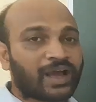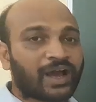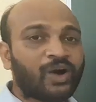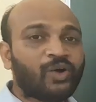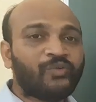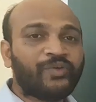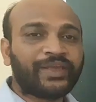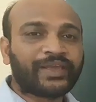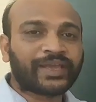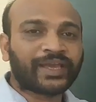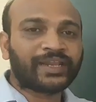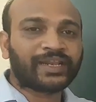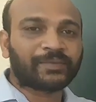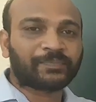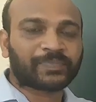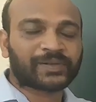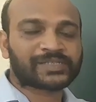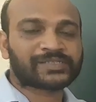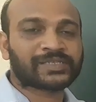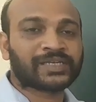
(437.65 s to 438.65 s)
How we can
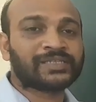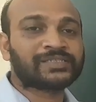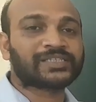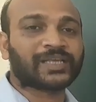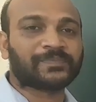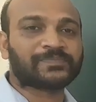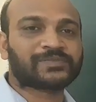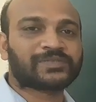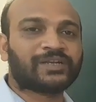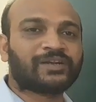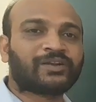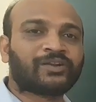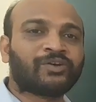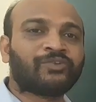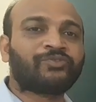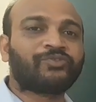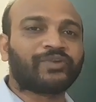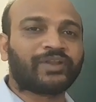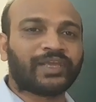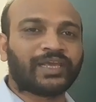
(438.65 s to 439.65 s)
represent subset
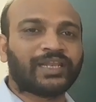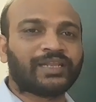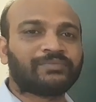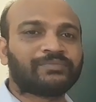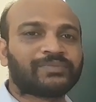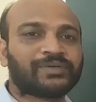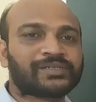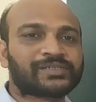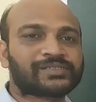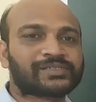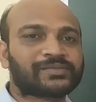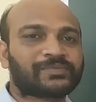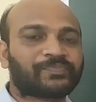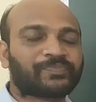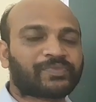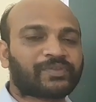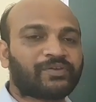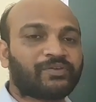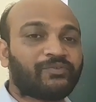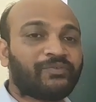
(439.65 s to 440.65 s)
of real numbers?
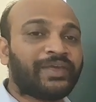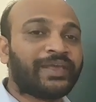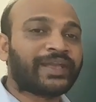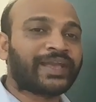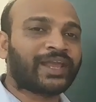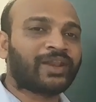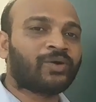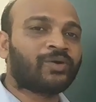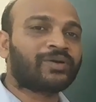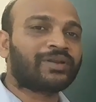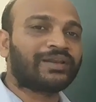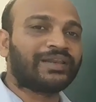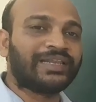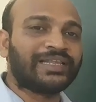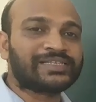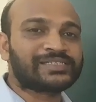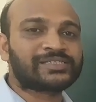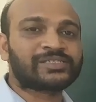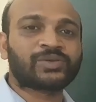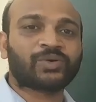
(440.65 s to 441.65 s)
We cannot
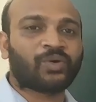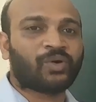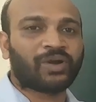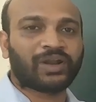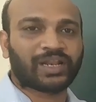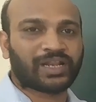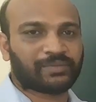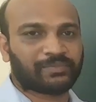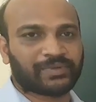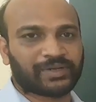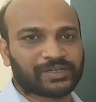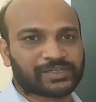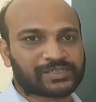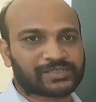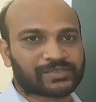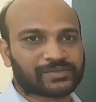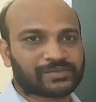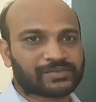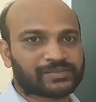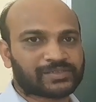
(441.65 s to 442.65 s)
list all
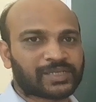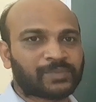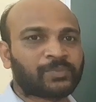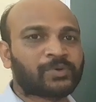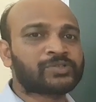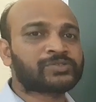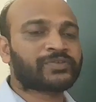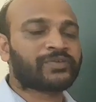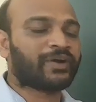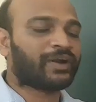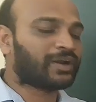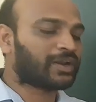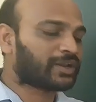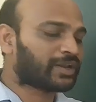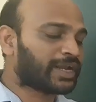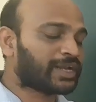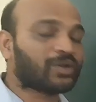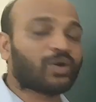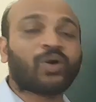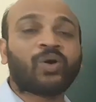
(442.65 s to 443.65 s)
elements. Suppose you want to
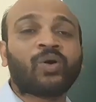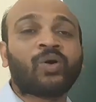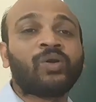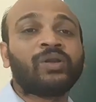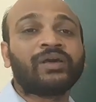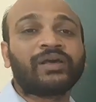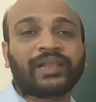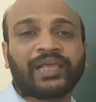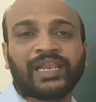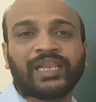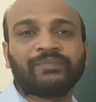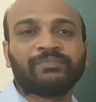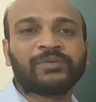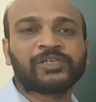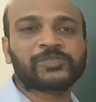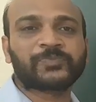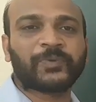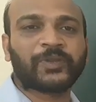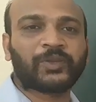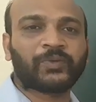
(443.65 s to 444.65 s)
write all real
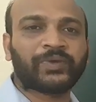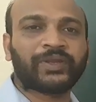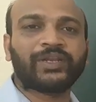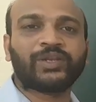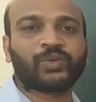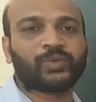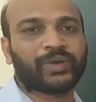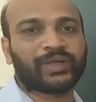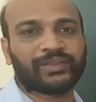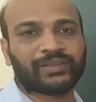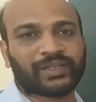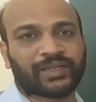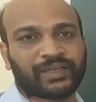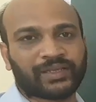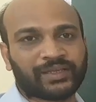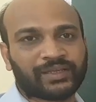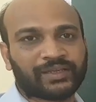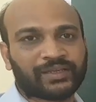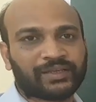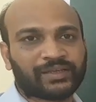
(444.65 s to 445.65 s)
numbers between 2 and
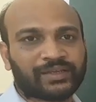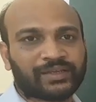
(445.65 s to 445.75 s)
3.